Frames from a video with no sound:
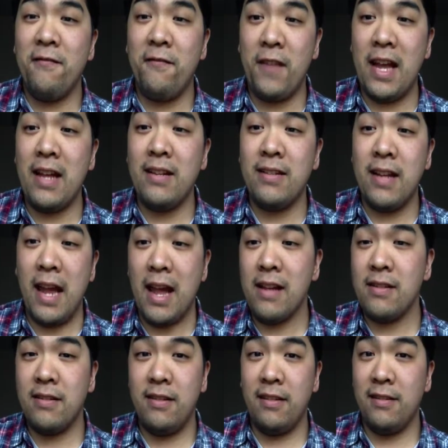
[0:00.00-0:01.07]

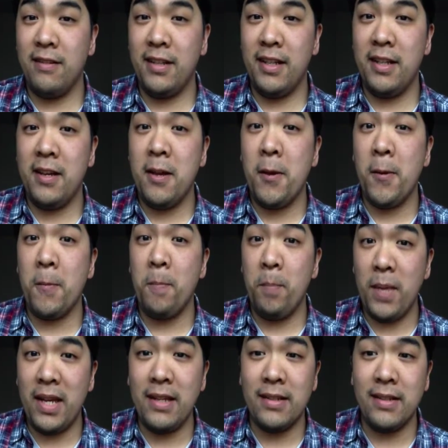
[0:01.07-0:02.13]
fantastically
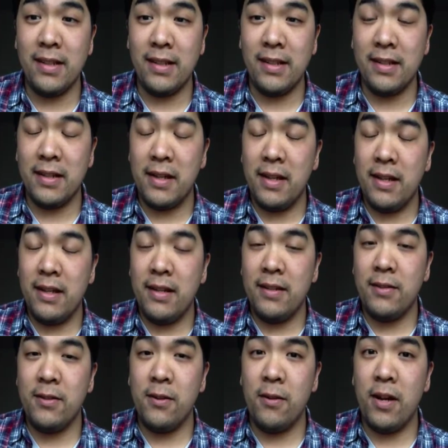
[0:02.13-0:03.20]
amazing.
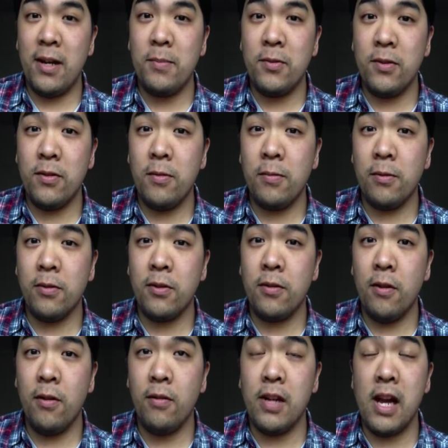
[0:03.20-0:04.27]
So I'm super
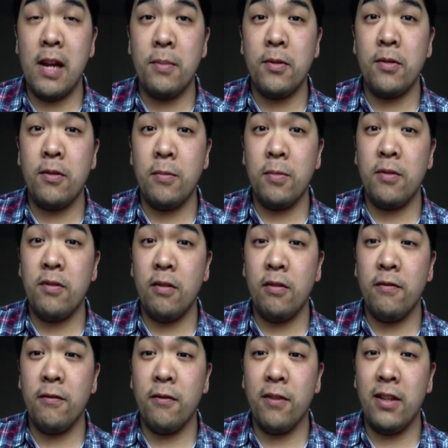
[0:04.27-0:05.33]
stoked. I'm super
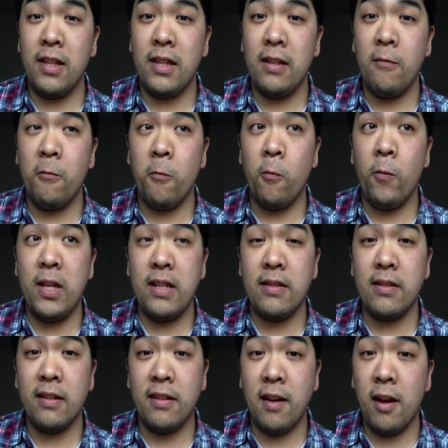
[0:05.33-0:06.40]
stoked for the weeks
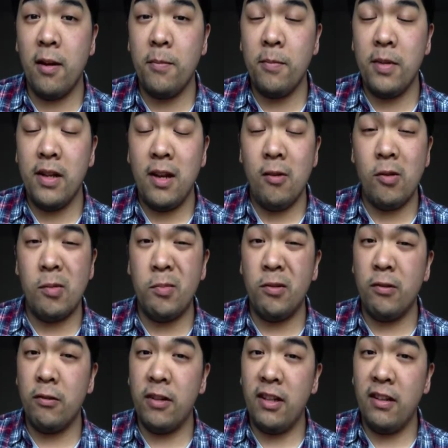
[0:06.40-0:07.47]
to come. We've
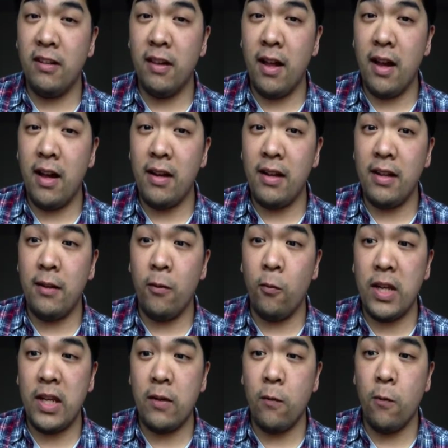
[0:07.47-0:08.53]
been learning a lot in
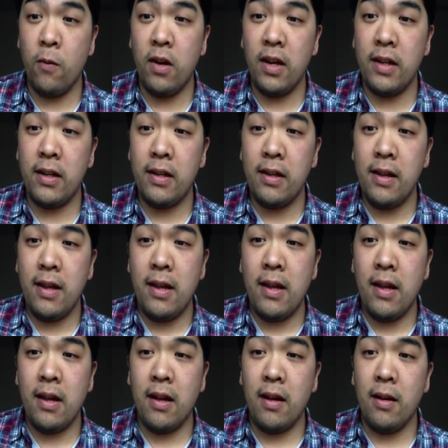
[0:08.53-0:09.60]
week one.
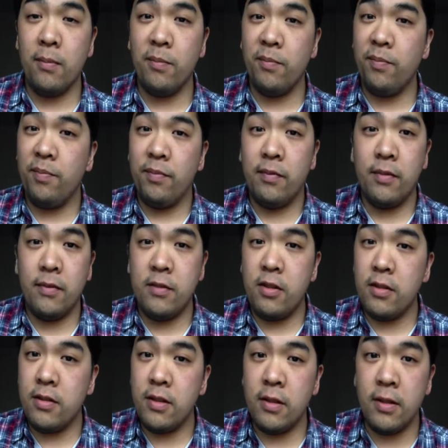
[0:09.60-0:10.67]
Um,
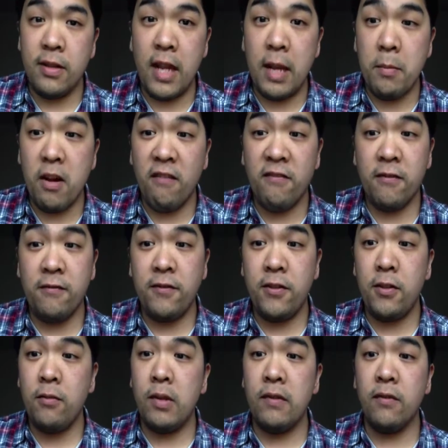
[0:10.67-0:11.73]
just to name off a
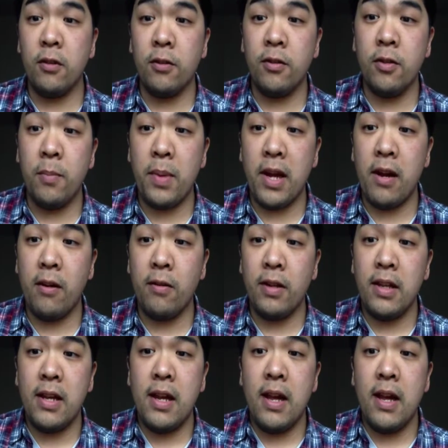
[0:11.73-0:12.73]
few, we've learned about